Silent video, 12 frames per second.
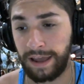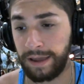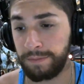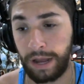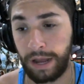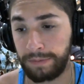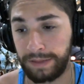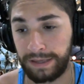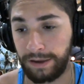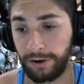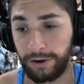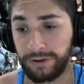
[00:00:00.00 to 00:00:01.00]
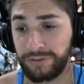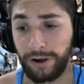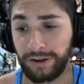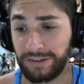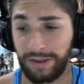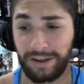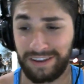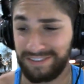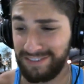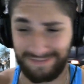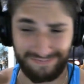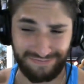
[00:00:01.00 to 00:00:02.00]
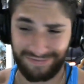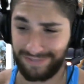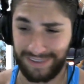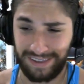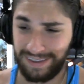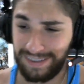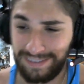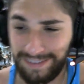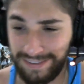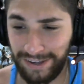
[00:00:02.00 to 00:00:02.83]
I probably heard Dark Sun and just